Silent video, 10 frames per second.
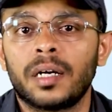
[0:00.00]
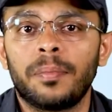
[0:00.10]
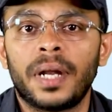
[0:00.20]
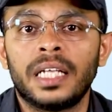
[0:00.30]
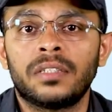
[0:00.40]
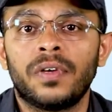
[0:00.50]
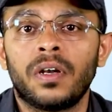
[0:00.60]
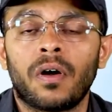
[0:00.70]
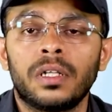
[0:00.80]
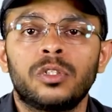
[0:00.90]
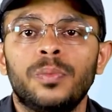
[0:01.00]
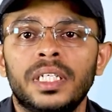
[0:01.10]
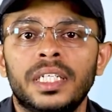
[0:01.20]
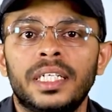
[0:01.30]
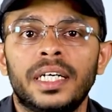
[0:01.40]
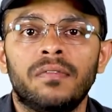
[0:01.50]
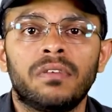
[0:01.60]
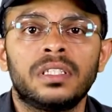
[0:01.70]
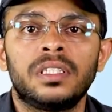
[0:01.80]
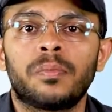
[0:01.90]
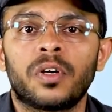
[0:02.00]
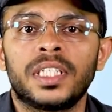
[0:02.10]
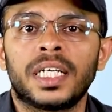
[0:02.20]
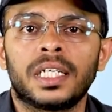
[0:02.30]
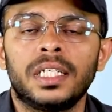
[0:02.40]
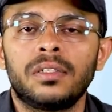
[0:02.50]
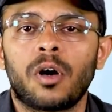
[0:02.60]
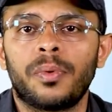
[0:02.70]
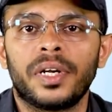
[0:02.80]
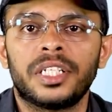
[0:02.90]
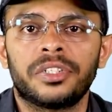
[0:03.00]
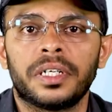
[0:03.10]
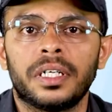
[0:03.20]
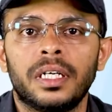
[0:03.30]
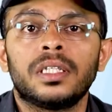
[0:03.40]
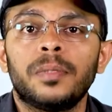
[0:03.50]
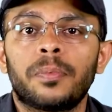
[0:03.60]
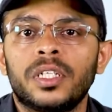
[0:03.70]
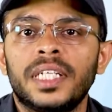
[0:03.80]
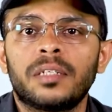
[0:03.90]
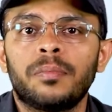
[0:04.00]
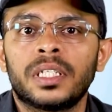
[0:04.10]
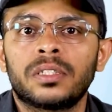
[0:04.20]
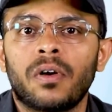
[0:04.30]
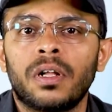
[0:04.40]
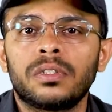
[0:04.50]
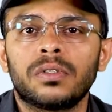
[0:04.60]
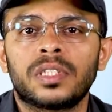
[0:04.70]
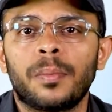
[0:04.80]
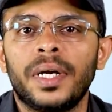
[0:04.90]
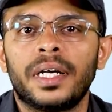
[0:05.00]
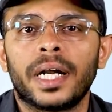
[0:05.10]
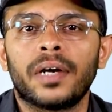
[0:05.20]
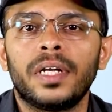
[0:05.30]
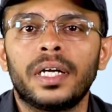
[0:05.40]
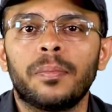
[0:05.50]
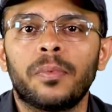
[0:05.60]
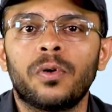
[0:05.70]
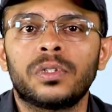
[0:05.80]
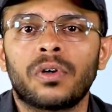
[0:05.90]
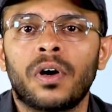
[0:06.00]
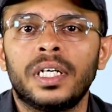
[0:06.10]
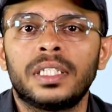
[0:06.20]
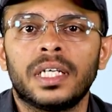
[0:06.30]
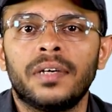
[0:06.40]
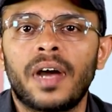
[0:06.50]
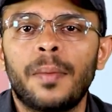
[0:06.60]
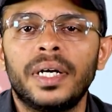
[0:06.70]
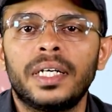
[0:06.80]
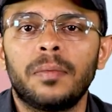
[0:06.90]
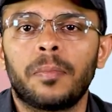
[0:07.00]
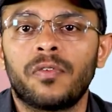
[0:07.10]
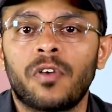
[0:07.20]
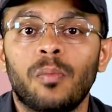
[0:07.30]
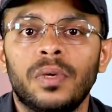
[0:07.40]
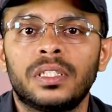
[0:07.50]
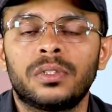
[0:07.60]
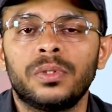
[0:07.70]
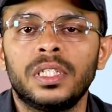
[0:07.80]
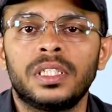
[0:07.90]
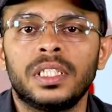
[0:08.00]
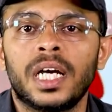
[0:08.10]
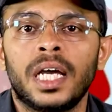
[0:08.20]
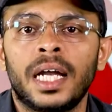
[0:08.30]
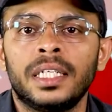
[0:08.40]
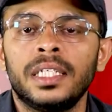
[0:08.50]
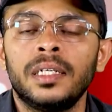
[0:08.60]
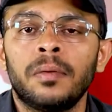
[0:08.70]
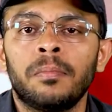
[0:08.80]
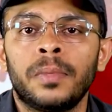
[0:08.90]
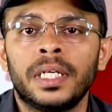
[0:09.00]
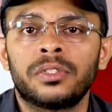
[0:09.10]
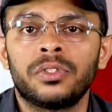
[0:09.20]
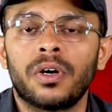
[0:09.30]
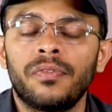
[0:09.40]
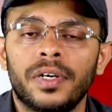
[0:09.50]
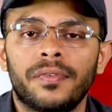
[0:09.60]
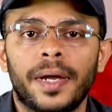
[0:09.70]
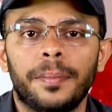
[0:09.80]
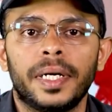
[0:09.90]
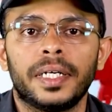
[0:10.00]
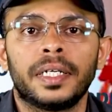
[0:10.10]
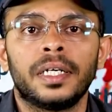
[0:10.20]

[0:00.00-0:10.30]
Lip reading: compliance will also be needed once the project is operational. The project must also submit regular reports on its environmental performance to the CEA and the Ministry of Environment.